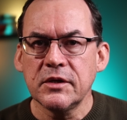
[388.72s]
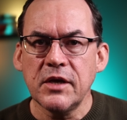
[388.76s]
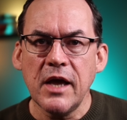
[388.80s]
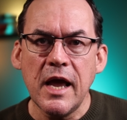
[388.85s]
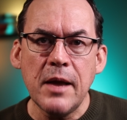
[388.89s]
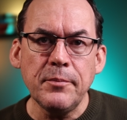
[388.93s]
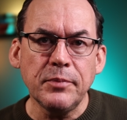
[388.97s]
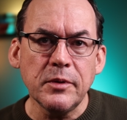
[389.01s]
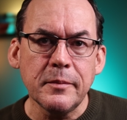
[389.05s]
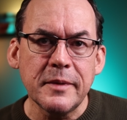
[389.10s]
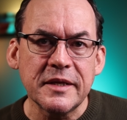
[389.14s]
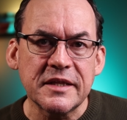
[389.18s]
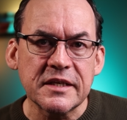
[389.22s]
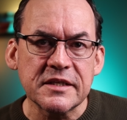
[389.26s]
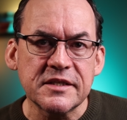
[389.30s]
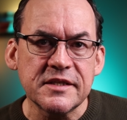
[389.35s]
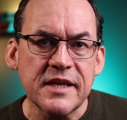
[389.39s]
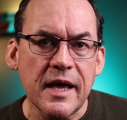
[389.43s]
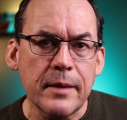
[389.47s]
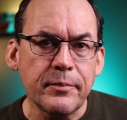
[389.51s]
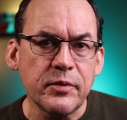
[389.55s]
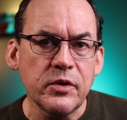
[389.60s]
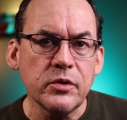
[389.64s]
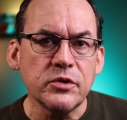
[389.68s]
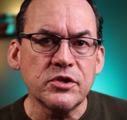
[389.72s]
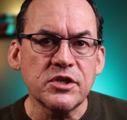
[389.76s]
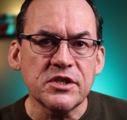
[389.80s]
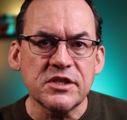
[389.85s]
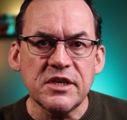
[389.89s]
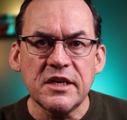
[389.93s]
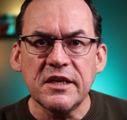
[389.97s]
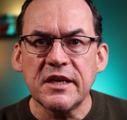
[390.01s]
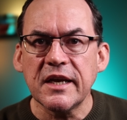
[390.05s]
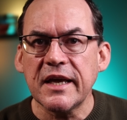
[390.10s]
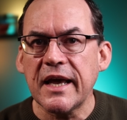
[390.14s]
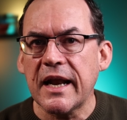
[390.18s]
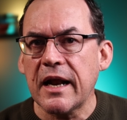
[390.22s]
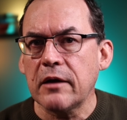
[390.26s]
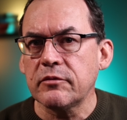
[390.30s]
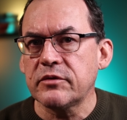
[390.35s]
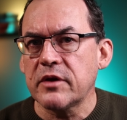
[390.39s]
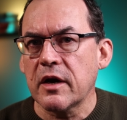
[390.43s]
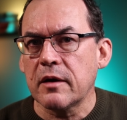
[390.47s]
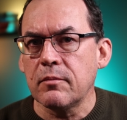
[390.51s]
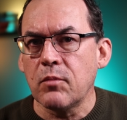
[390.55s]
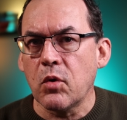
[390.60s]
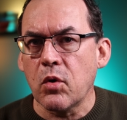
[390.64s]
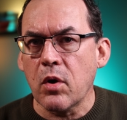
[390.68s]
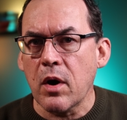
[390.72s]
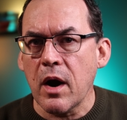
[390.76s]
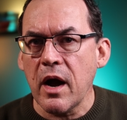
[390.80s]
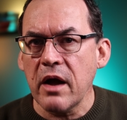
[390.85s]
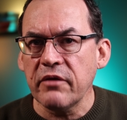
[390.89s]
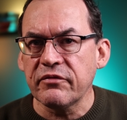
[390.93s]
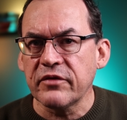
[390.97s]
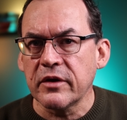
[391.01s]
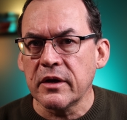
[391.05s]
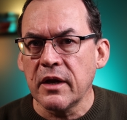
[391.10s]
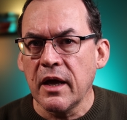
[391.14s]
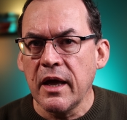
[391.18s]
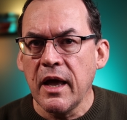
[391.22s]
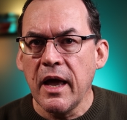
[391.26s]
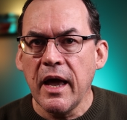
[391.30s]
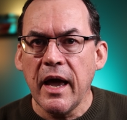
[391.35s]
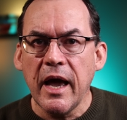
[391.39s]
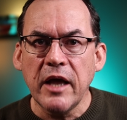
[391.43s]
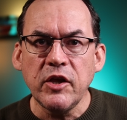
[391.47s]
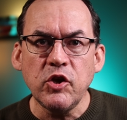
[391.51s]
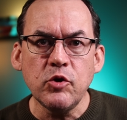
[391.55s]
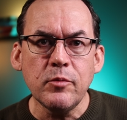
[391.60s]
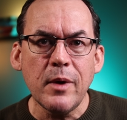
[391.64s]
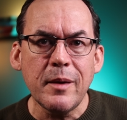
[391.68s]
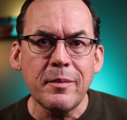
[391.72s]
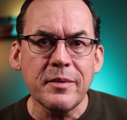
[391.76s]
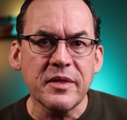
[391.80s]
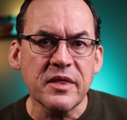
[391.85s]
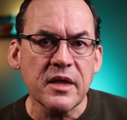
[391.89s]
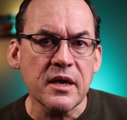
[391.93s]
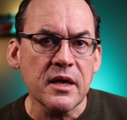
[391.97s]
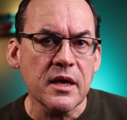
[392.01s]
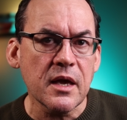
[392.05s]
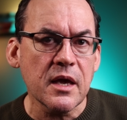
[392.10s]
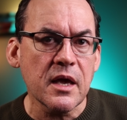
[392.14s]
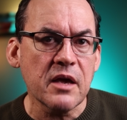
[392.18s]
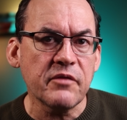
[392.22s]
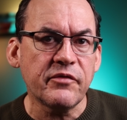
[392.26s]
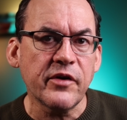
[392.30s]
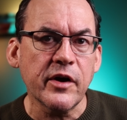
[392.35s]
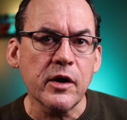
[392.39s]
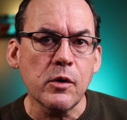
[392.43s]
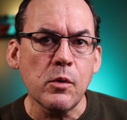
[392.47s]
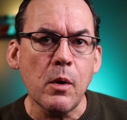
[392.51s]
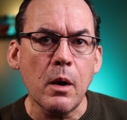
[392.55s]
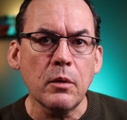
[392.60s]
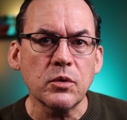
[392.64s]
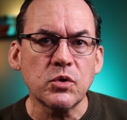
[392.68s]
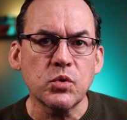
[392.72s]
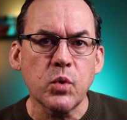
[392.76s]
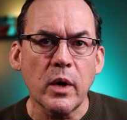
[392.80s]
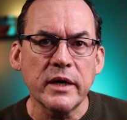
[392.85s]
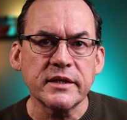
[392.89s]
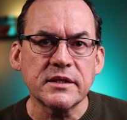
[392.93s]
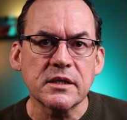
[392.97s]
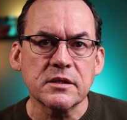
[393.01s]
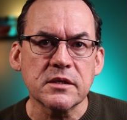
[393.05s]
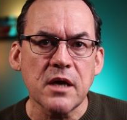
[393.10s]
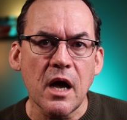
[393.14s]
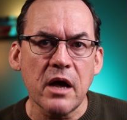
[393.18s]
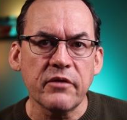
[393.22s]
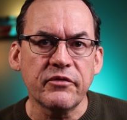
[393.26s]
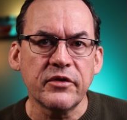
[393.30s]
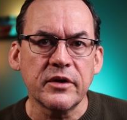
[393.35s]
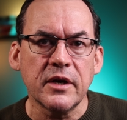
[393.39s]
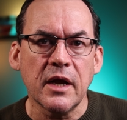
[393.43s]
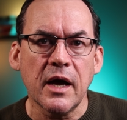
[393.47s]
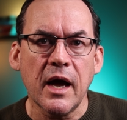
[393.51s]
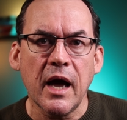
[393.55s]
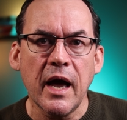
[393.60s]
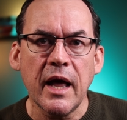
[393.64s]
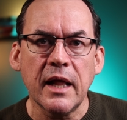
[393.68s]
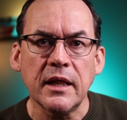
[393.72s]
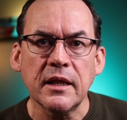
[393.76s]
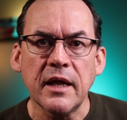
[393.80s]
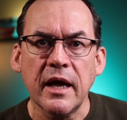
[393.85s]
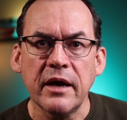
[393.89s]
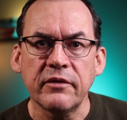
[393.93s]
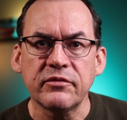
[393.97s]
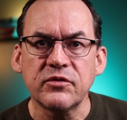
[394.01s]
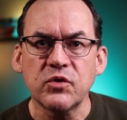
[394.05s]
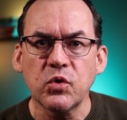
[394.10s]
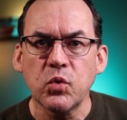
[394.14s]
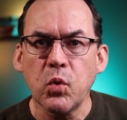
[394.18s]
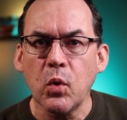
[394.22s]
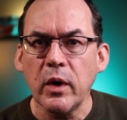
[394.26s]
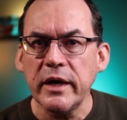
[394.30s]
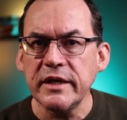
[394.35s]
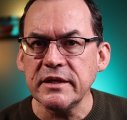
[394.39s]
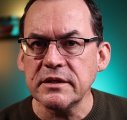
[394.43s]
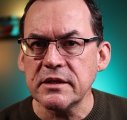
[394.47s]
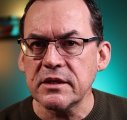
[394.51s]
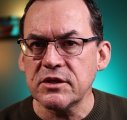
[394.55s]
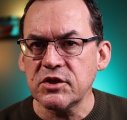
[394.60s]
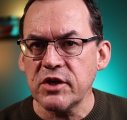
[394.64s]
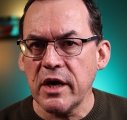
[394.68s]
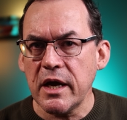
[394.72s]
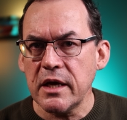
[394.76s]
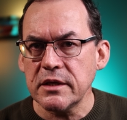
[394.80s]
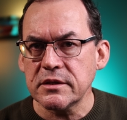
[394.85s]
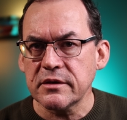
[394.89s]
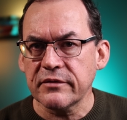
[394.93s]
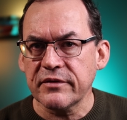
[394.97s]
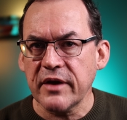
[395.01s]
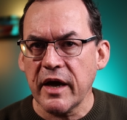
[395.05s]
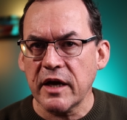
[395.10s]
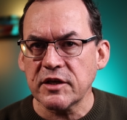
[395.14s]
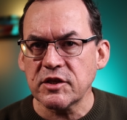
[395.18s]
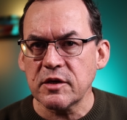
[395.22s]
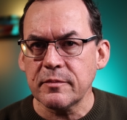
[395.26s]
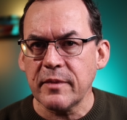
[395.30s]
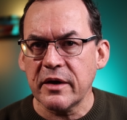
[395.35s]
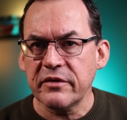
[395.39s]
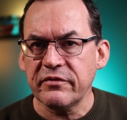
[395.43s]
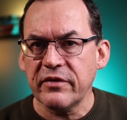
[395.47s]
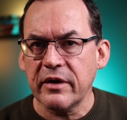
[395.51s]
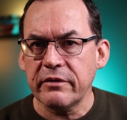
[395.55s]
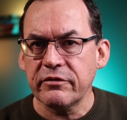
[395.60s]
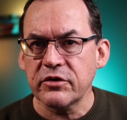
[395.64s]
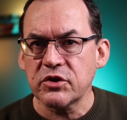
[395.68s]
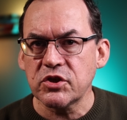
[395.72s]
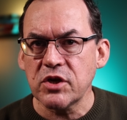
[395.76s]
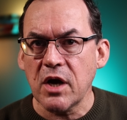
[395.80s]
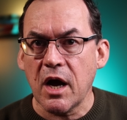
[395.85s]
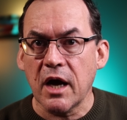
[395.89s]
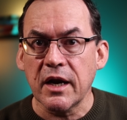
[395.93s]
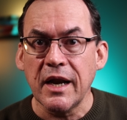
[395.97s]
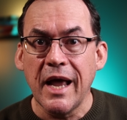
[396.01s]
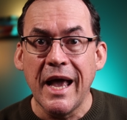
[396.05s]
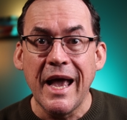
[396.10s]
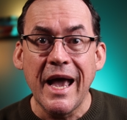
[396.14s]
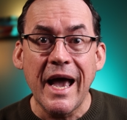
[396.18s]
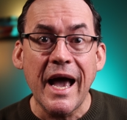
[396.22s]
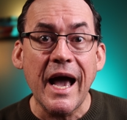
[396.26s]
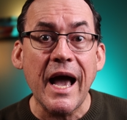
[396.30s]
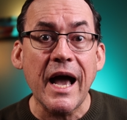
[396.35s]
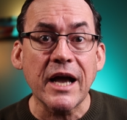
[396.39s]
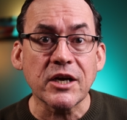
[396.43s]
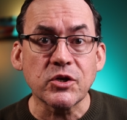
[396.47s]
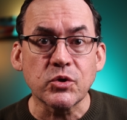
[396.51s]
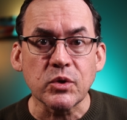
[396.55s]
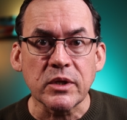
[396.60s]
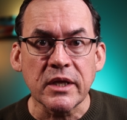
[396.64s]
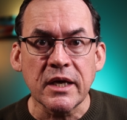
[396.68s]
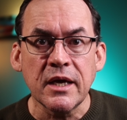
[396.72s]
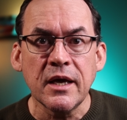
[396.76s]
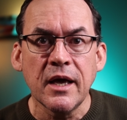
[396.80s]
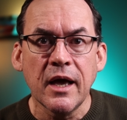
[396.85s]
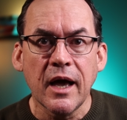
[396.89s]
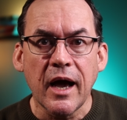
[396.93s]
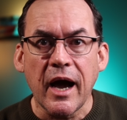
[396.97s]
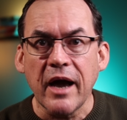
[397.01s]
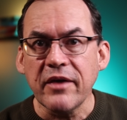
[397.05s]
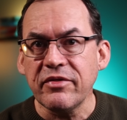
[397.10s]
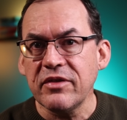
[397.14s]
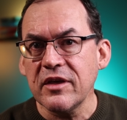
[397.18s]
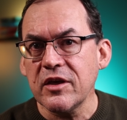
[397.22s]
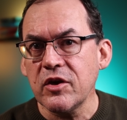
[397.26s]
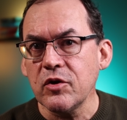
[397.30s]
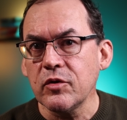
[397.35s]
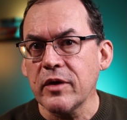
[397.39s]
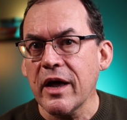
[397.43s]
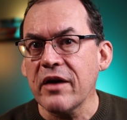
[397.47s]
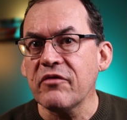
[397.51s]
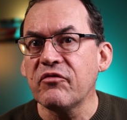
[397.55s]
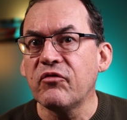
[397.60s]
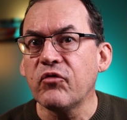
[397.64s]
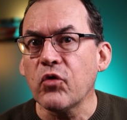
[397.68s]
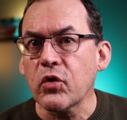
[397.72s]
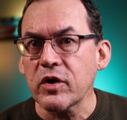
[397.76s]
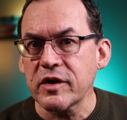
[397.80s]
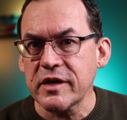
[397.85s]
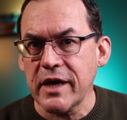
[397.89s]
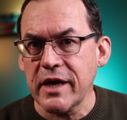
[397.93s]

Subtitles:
To implement this tip, you just need to get out there more often. And you may be thinking, if I go out twice as often, I'll have twice the chance of catching my favorite shot. Actually, I think you'll have 4